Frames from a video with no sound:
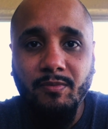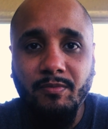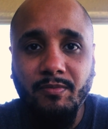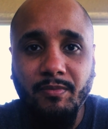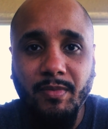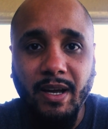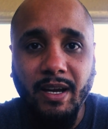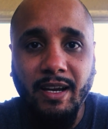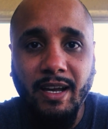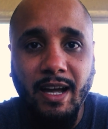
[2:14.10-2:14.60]

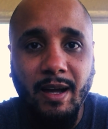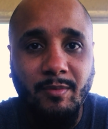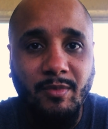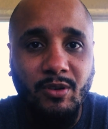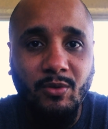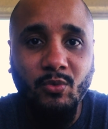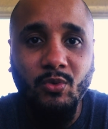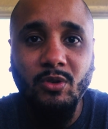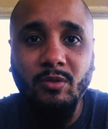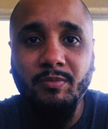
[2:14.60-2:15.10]
my
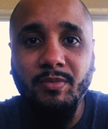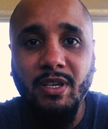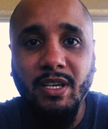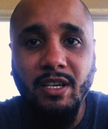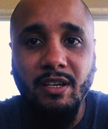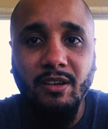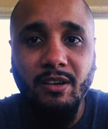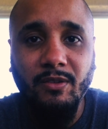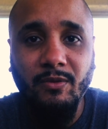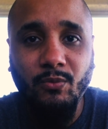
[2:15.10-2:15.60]
camera, will
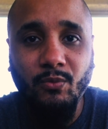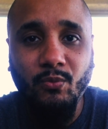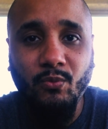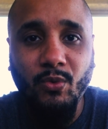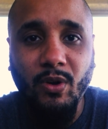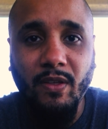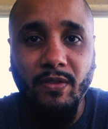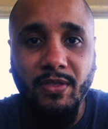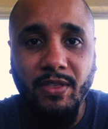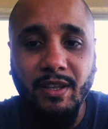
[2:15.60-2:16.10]
be
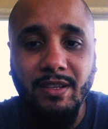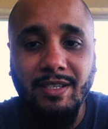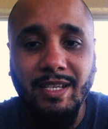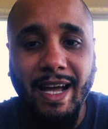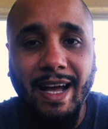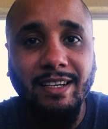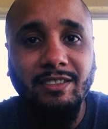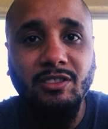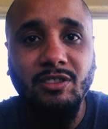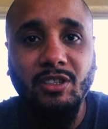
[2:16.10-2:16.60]
with the
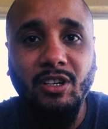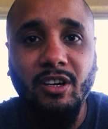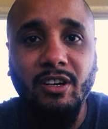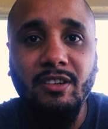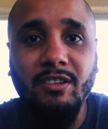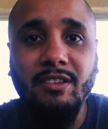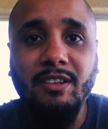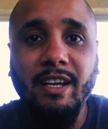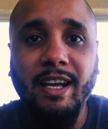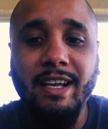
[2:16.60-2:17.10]

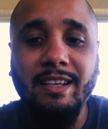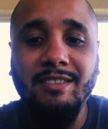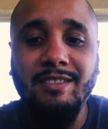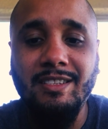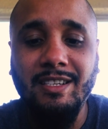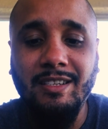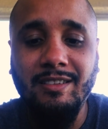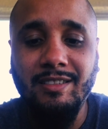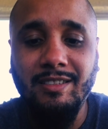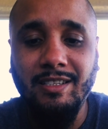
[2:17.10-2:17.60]
Takstar
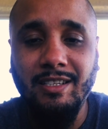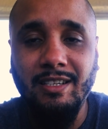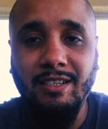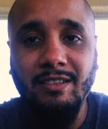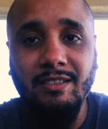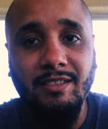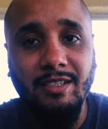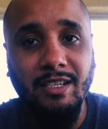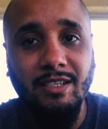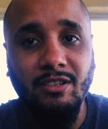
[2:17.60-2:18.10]

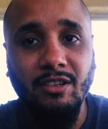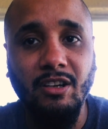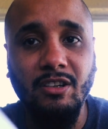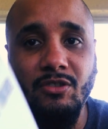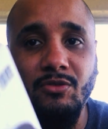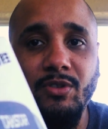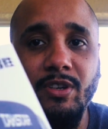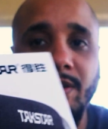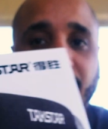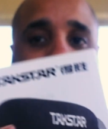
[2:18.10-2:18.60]

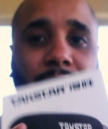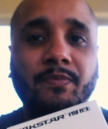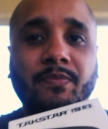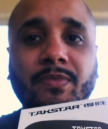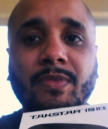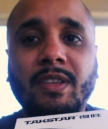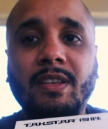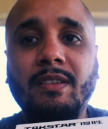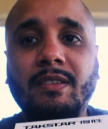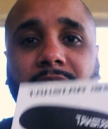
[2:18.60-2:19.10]
SGC-600
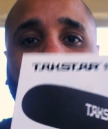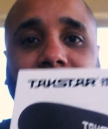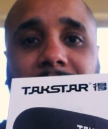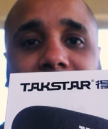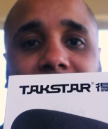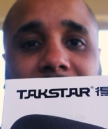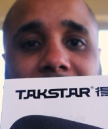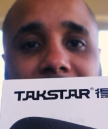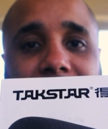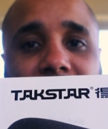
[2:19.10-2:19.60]

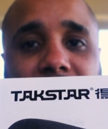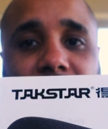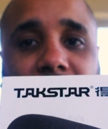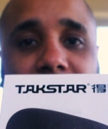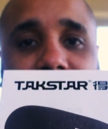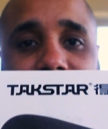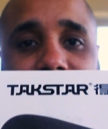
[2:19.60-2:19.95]
that Takstar